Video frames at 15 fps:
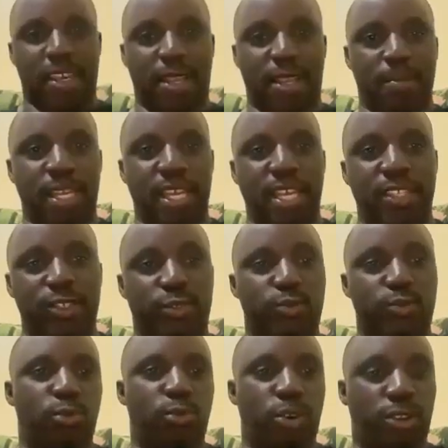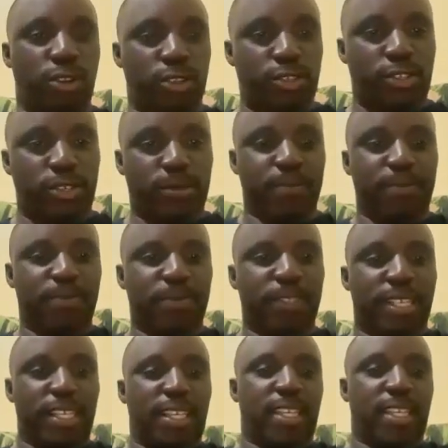name is Ronald
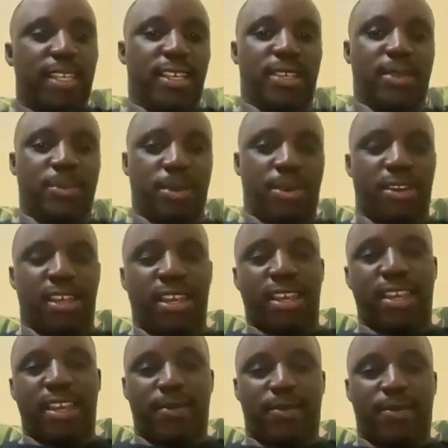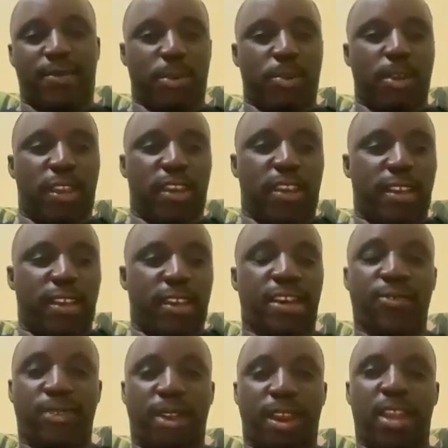Kibirige, come from Uganda,
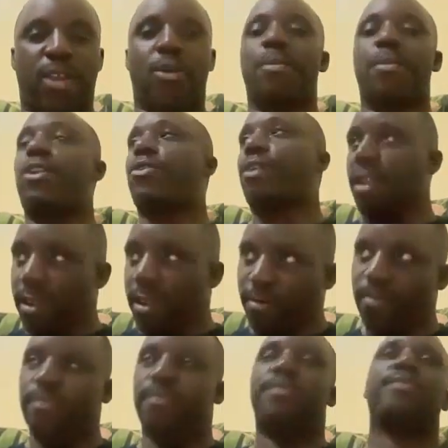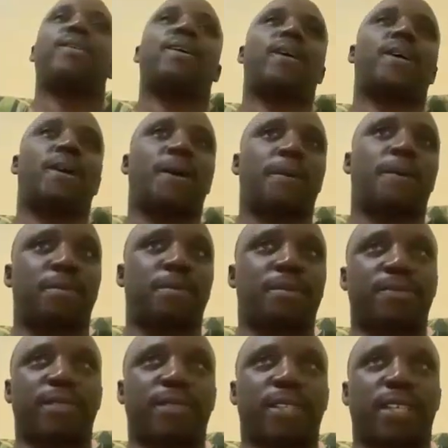and right now I'm in Uganda.
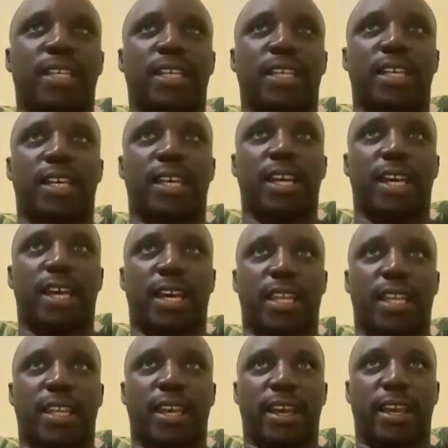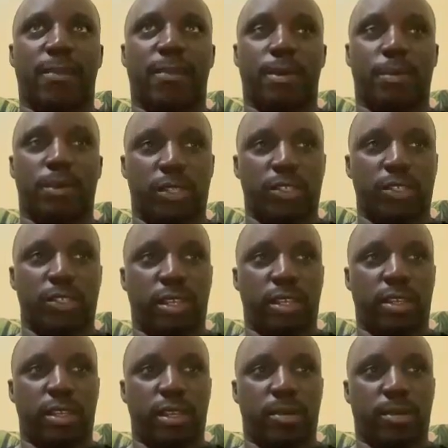And I am a
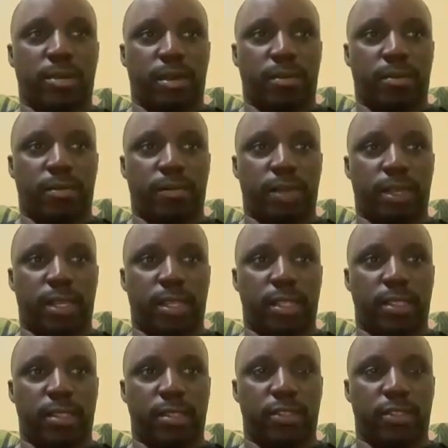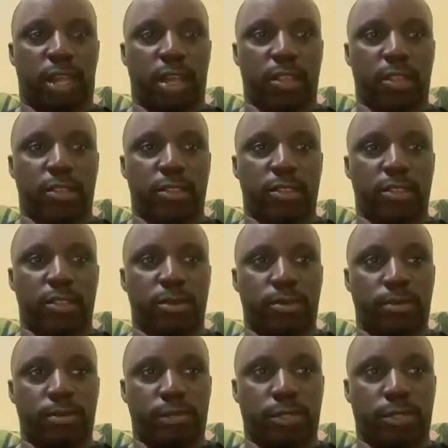musician. I'm a dance